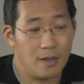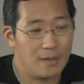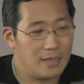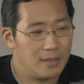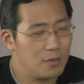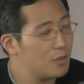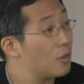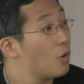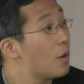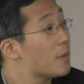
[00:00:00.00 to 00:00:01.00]
I mean, there's an
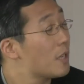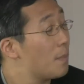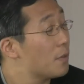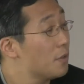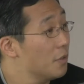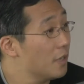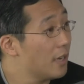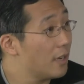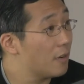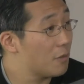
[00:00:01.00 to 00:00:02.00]
enormous opportunity
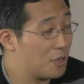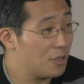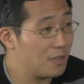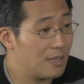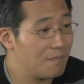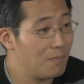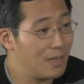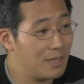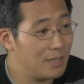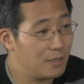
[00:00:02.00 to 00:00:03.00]
here, which is that
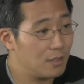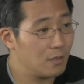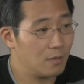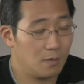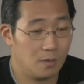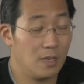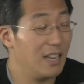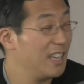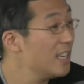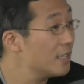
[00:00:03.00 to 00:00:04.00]
money is
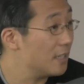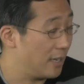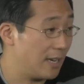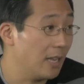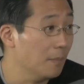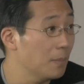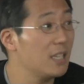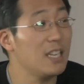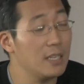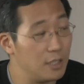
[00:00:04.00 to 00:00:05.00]
not easy to get,
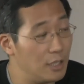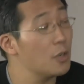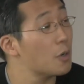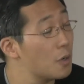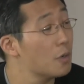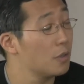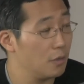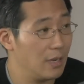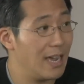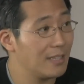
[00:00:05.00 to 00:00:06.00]
but easier
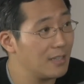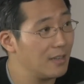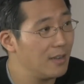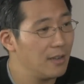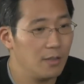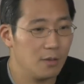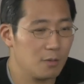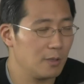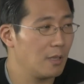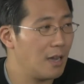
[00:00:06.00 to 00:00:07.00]
to get.
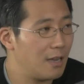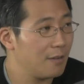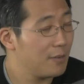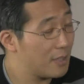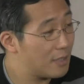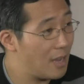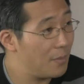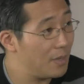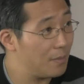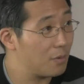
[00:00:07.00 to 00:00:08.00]
There's a lot of
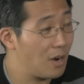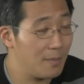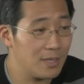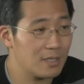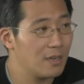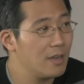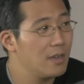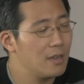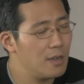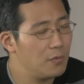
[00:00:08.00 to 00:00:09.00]
excitement and promise.
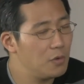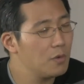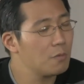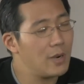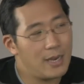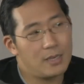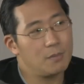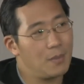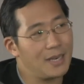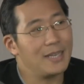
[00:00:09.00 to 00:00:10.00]
If you can
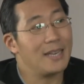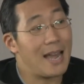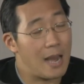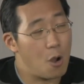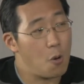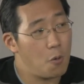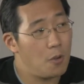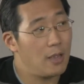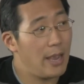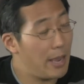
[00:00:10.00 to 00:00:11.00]
raise money now
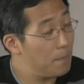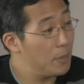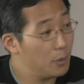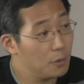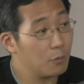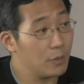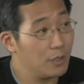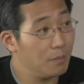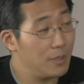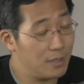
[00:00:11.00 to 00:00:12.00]
and build a
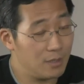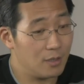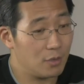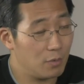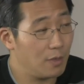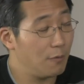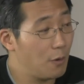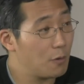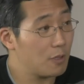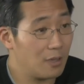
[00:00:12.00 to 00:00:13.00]
real business with a
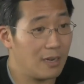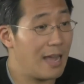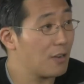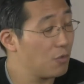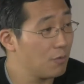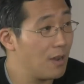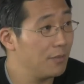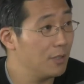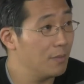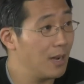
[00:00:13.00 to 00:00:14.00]
focus on an actual
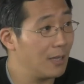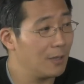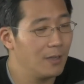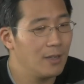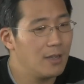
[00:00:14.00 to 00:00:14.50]
revenue model,